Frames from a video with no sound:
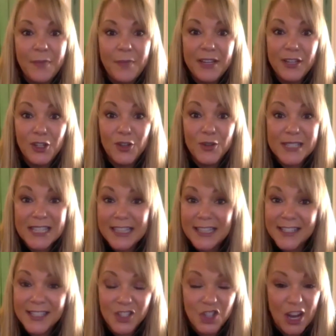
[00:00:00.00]
I, I've been
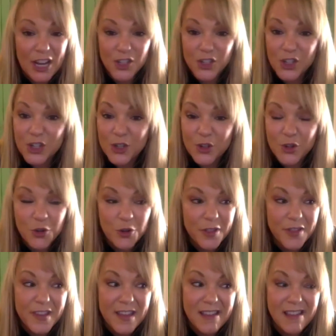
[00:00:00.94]
using this change
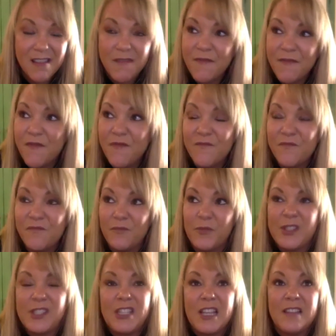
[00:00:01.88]
control thing
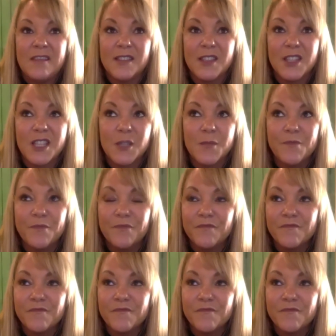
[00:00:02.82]
since